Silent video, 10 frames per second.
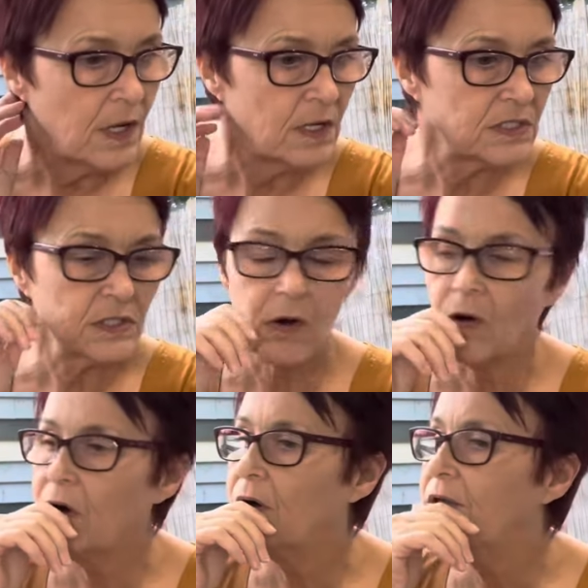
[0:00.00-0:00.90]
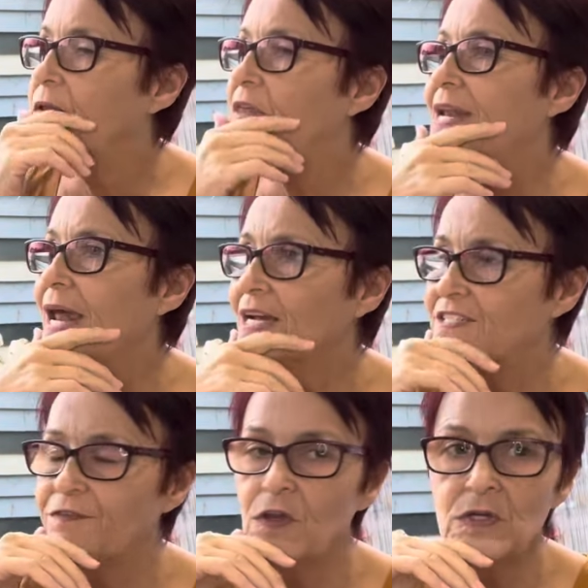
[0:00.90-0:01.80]
So the next
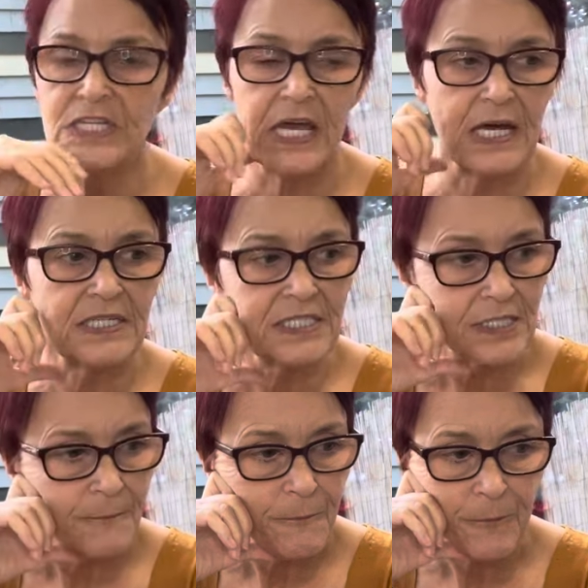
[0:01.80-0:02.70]
few days,